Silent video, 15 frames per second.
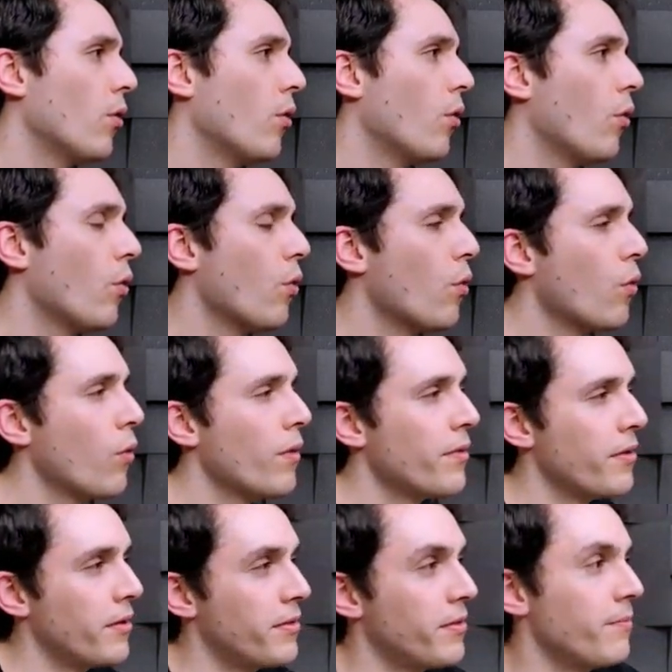or
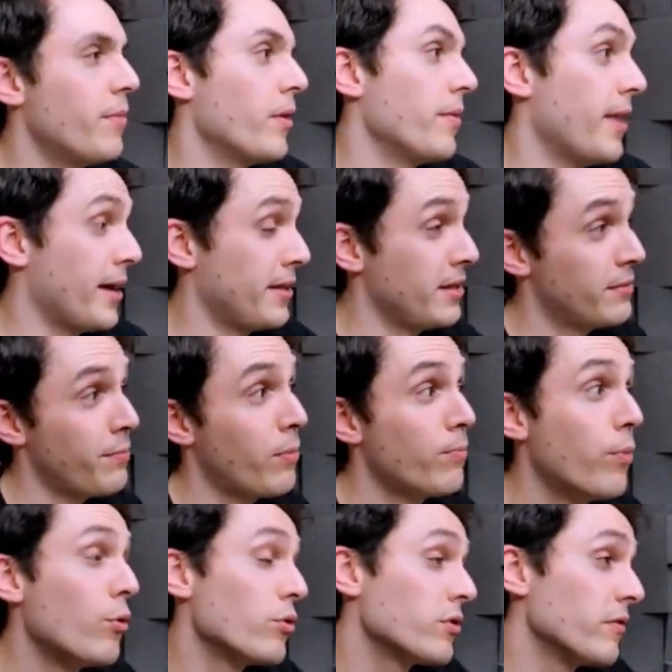that this
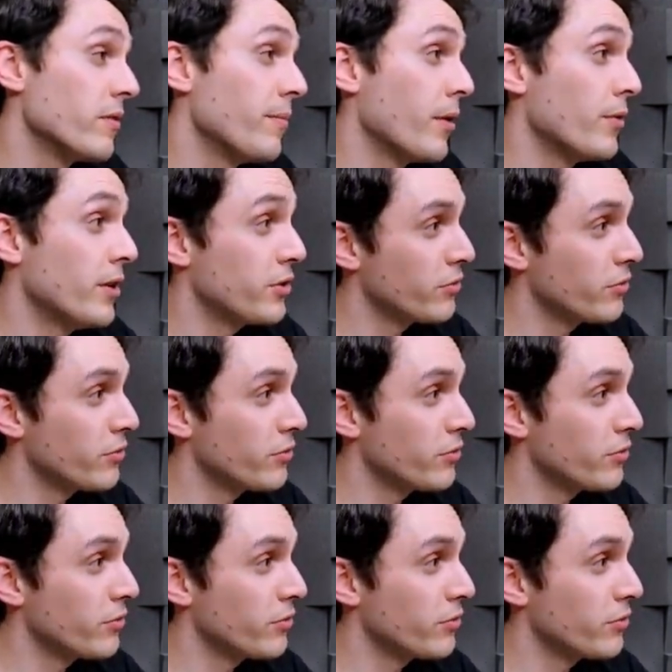portion of the bone has